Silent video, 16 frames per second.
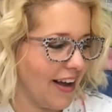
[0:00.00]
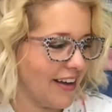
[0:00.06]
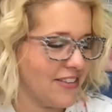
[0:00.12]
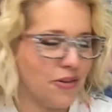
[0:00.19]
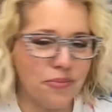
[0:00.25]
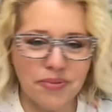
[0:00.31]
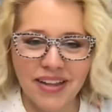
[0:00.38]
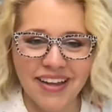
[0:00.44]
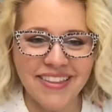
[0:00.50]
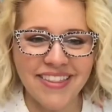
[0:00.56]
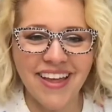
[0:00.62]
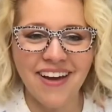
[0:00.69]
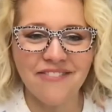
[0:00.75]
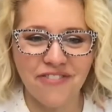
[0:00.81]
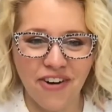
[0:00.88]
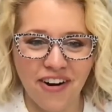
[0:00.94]
I don't plan
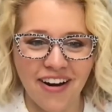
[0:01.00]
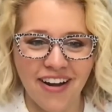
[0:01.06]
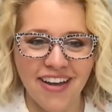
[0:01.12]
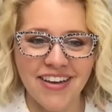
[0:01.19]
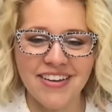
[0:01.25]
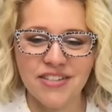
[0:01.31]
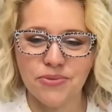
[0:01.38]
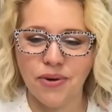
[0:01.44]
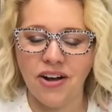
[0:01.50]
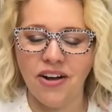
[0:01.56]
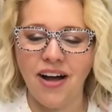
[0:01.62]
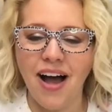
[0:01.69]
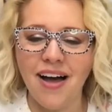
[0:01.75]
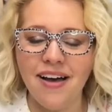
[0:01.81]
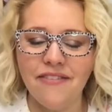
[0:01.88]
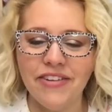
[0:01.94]
that far ahead as well.
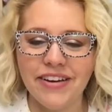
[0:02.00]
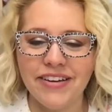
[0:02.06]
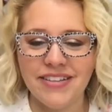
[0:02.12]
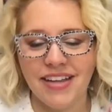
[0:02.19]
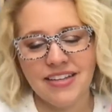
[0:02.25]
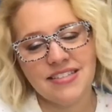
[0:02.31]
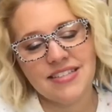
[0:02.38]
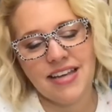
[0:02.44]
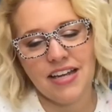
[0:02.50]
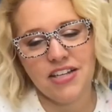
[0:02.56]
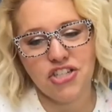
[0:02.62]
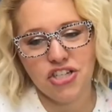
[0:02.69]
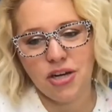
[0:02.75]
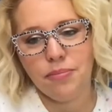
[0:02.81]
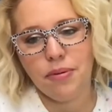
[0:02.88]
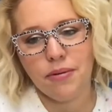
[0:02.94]
I have it like
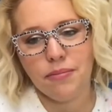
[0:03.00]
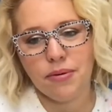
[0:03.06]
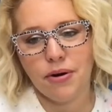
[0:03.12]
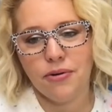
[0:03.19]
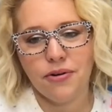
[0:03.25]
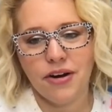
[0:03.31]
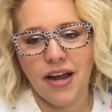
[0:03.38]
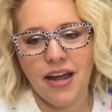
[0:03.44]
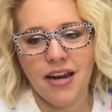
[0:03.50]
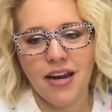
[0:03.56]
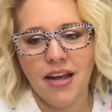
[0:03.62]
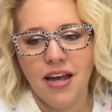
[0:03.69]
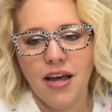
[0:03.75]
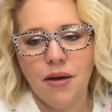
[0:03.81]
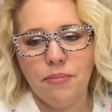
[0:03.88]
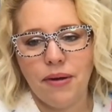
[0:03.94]
sketched up on Procreate,
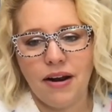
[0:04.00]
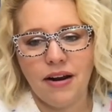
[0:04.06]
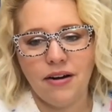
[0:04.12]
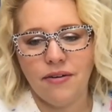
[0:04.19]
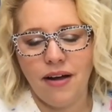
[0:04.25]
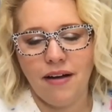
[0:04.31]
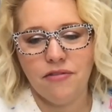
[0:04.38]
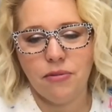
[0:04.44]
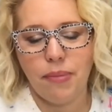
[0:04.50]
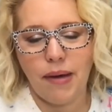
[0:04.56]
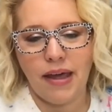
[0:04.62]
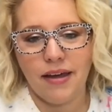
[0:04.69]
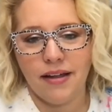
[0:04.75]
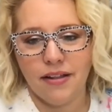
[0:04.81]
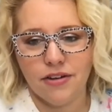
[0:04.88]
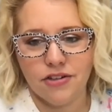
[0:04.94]
but I don't have the
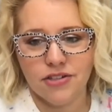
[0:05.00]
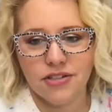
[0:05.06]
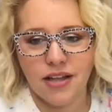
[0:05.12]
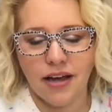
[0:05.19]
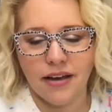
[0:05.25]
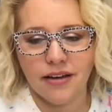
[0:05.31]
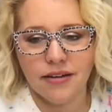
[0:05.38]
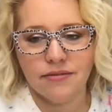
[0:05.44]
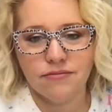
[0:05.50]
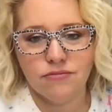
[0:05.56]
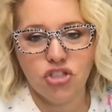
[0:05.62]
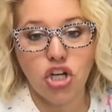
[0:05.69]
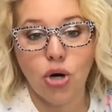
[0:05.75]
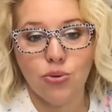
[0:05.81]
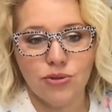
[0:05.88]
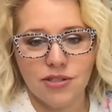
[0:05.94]
paint colors like
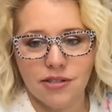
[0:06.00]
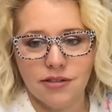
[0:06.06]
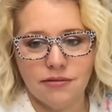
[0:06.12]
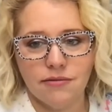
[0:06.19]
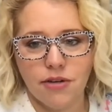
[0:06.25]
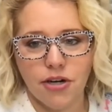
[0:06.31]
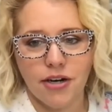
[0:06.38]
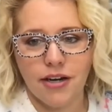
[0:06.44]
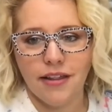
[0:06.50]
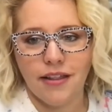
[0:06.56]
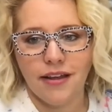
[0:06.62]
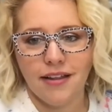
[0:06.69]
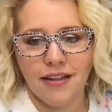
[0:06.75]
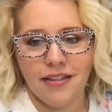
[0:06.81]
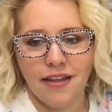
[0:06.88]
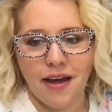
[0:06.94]
chosen or anything
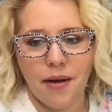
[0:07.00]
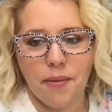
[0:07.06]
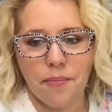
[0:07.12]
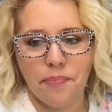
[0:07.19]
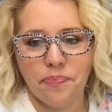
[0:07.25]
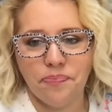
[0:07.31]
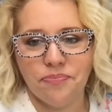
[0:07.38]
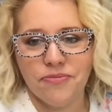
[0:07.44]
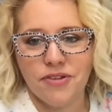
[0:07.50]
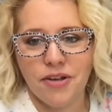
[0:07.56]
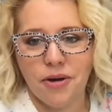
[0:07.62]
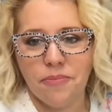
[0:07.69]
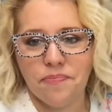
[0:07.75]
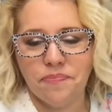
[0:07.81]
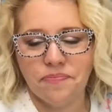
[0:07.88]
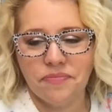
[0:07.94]
like that.
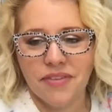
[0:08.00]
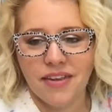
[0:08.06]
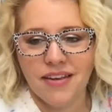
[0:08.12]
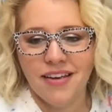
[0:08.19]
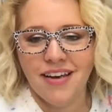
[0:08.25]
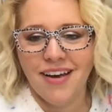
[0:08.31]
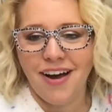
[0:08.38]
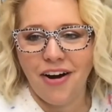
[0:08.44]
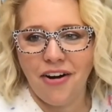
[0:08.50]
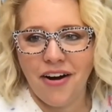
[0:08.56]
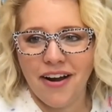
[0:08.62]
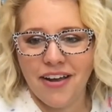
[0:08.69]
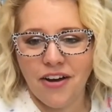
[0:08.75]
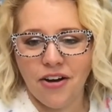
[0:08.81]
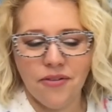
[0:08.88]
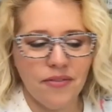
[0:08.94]
So all right,
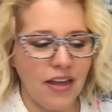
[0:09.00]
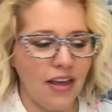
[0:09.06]
y'all.